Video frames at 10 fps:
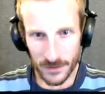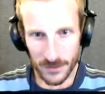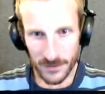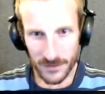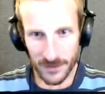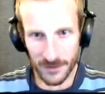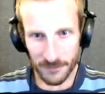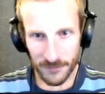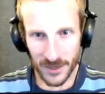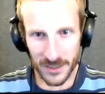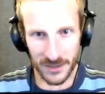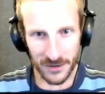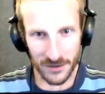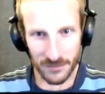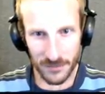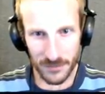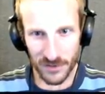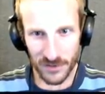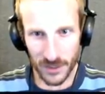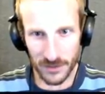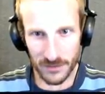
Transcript: Just, um, right here would be fine.